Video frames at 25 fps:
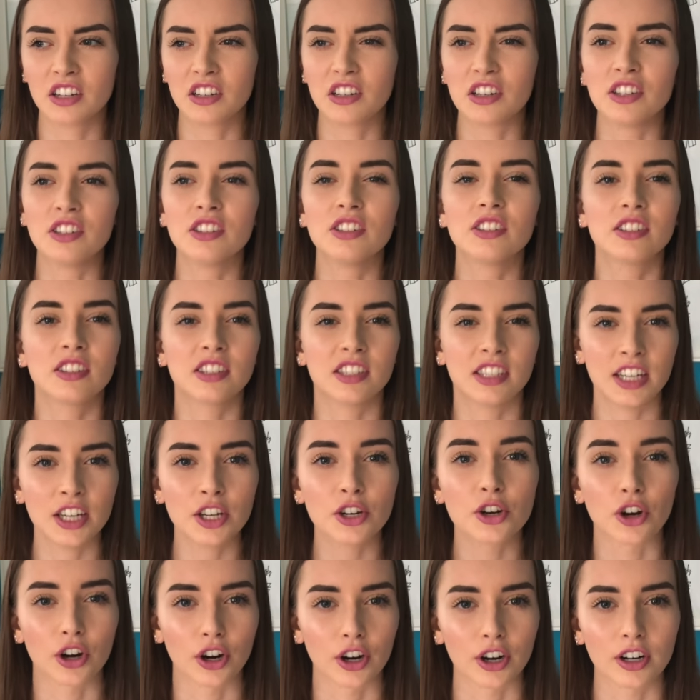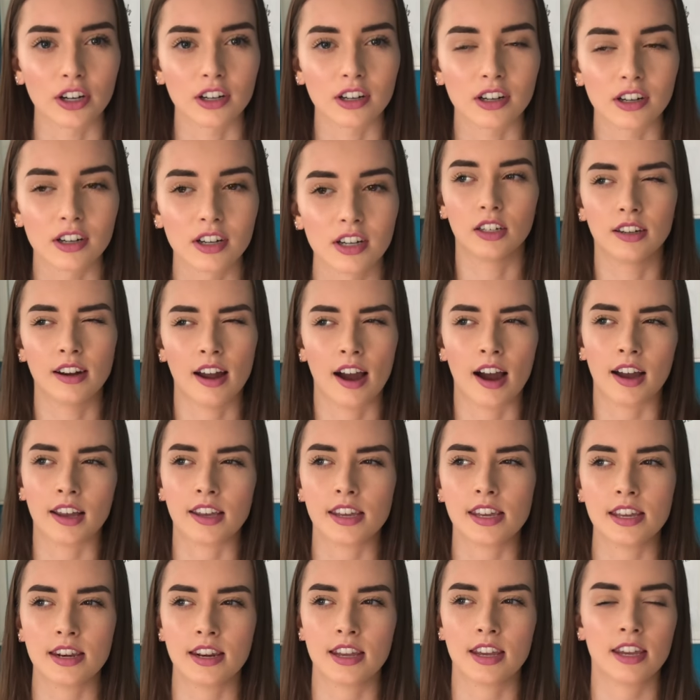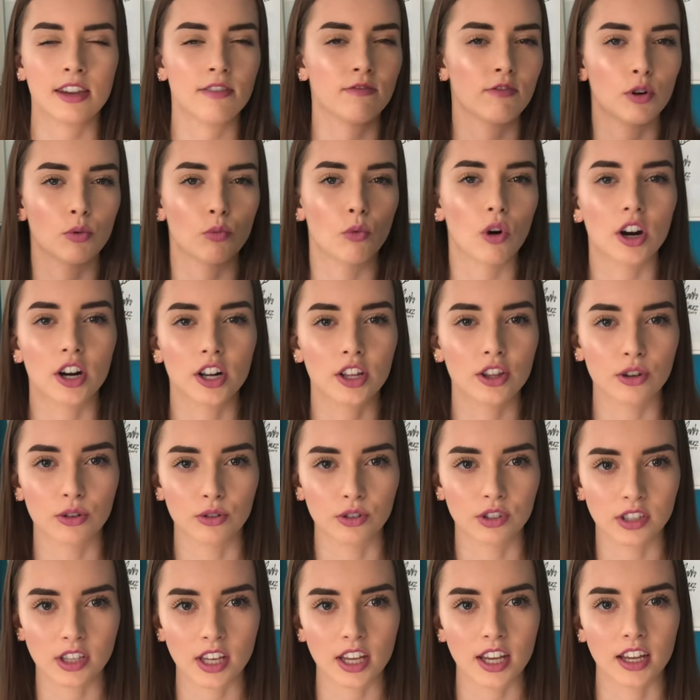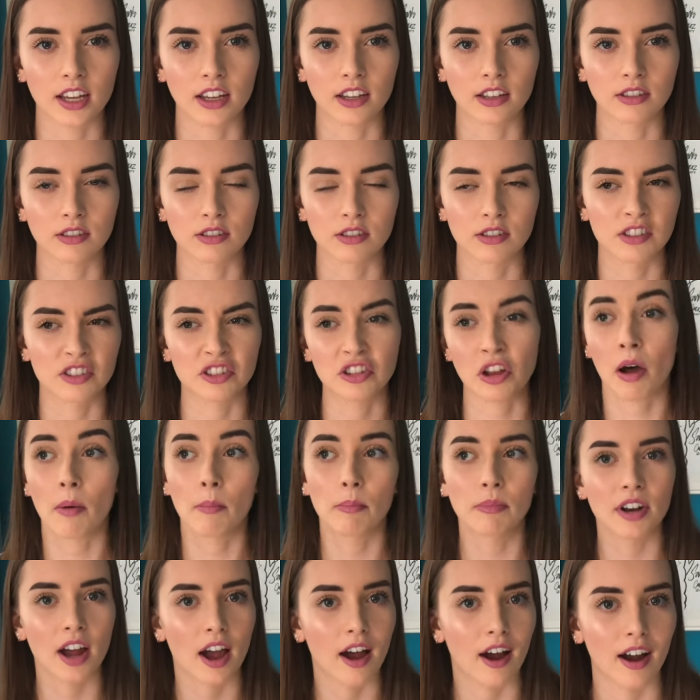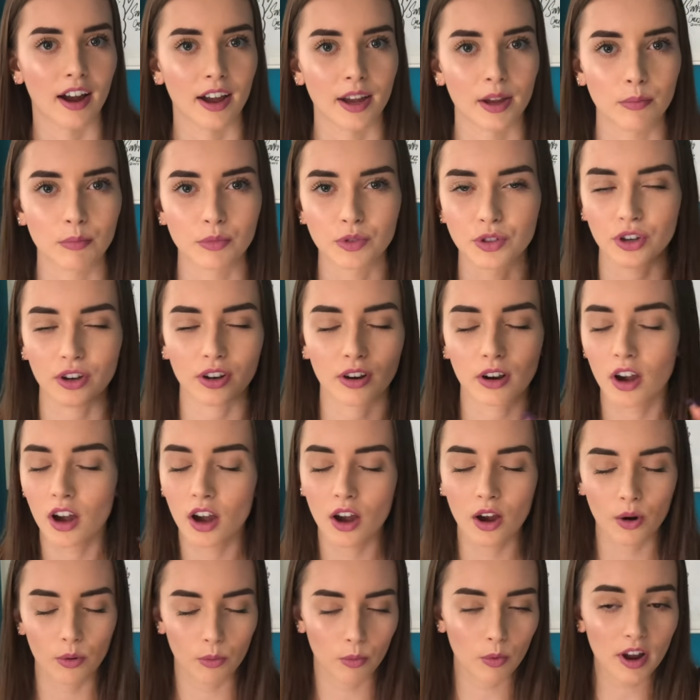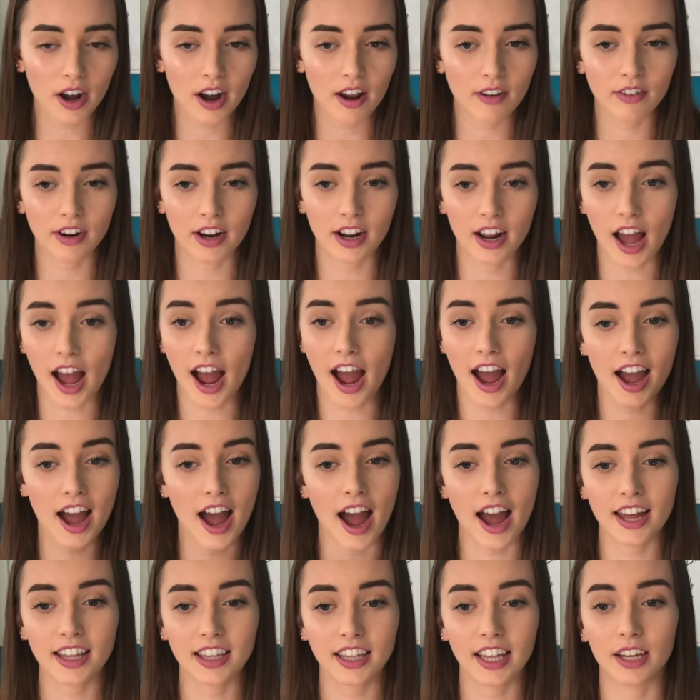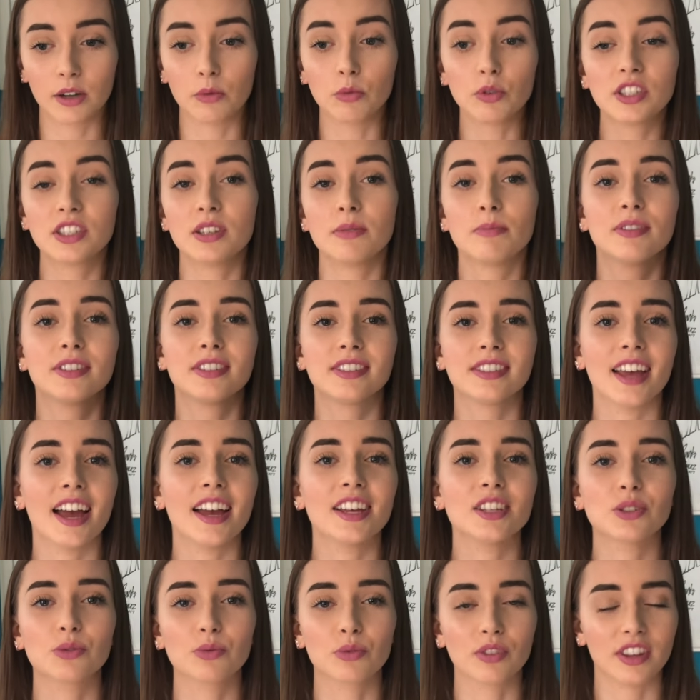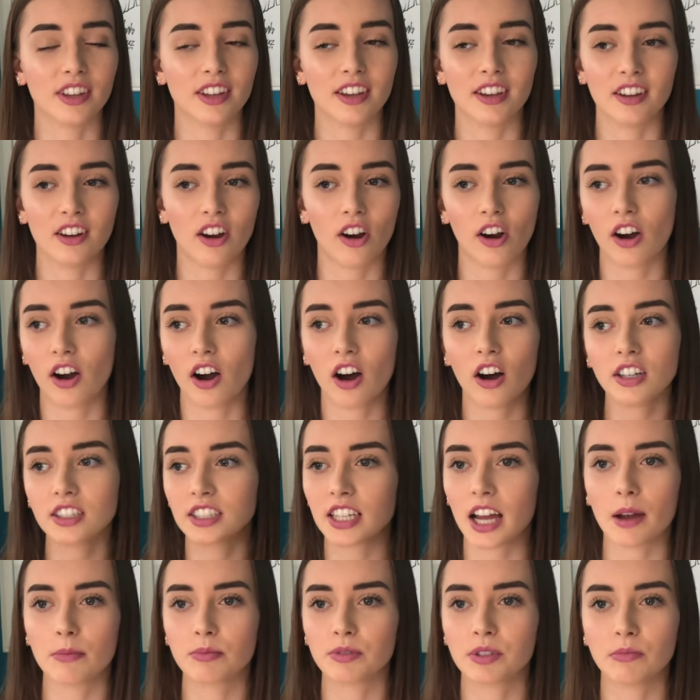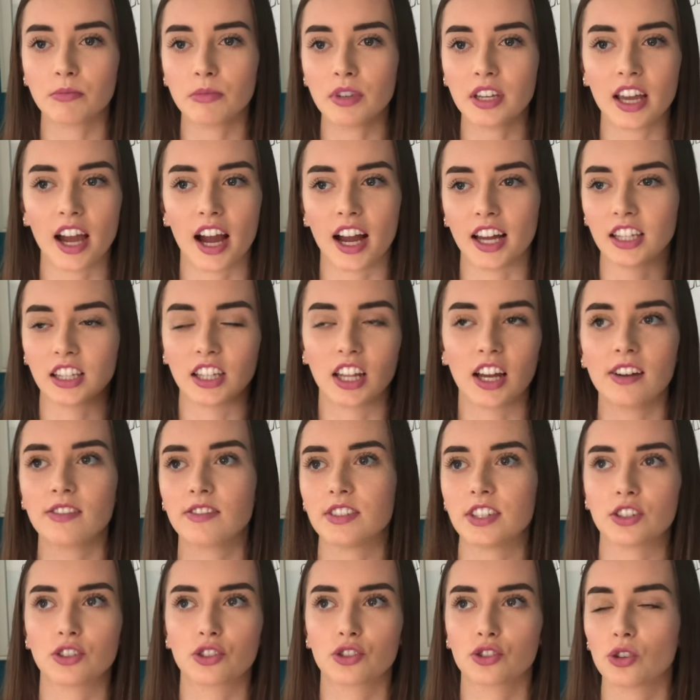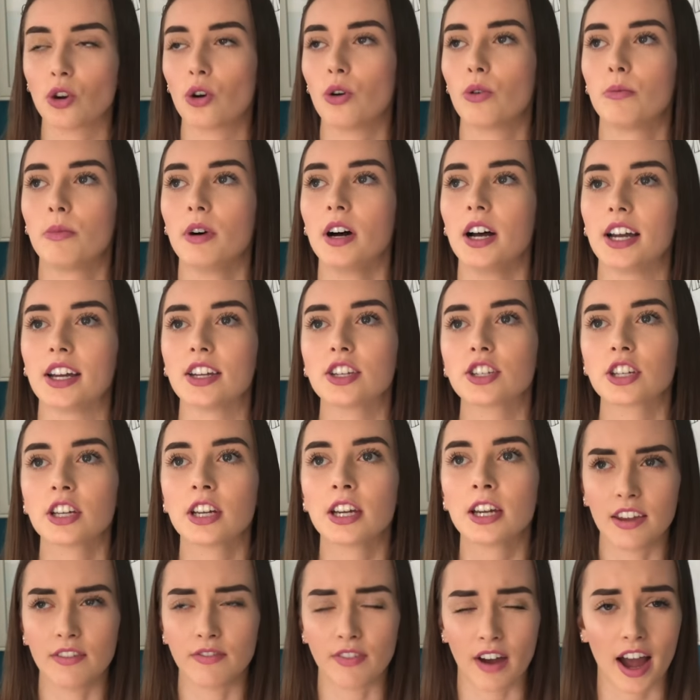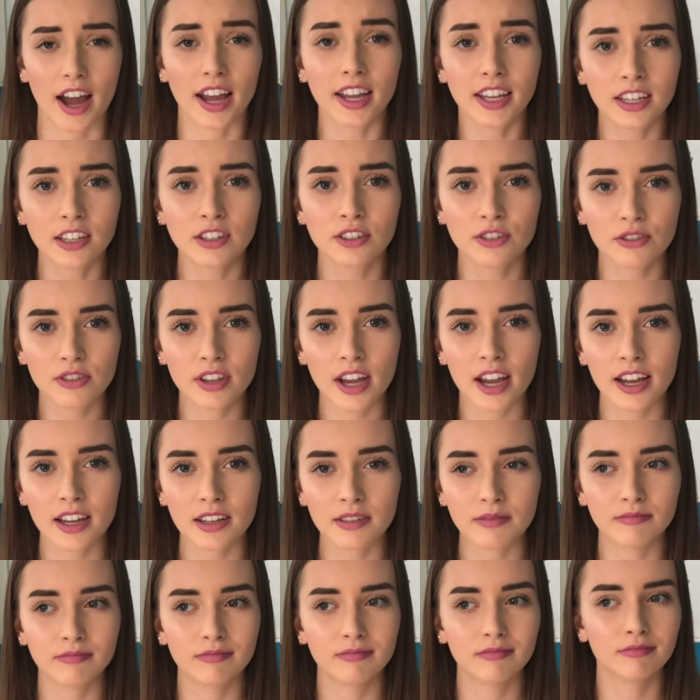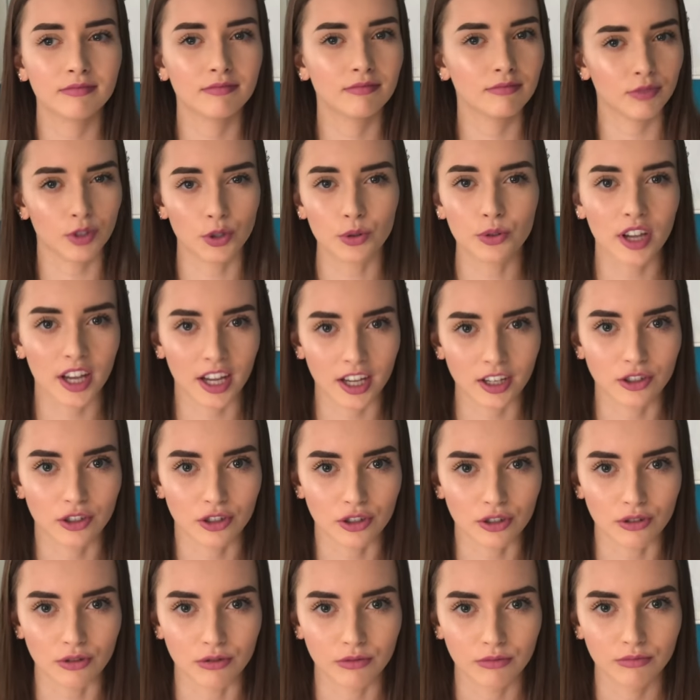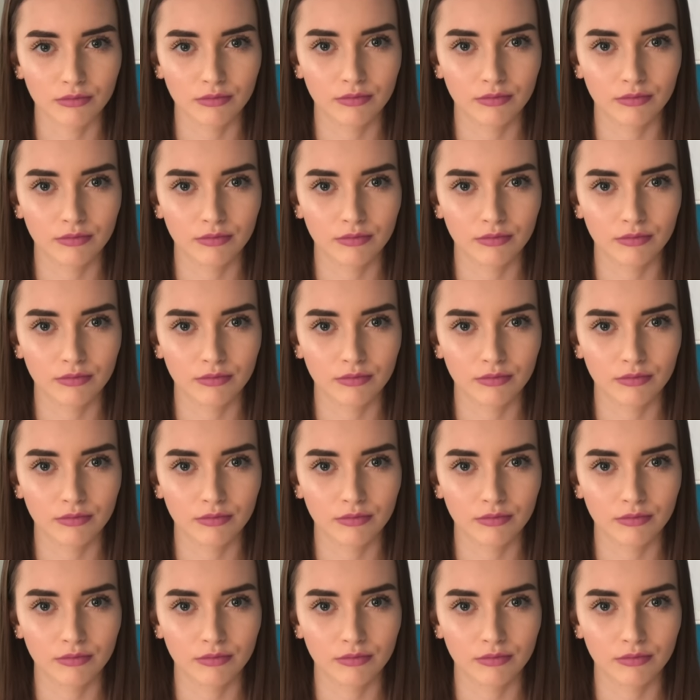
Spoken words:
considered not eating even one of those things sometimes or whatever, I like was obsessed with all types of meat. I loved it so much. If I can do that, you can too.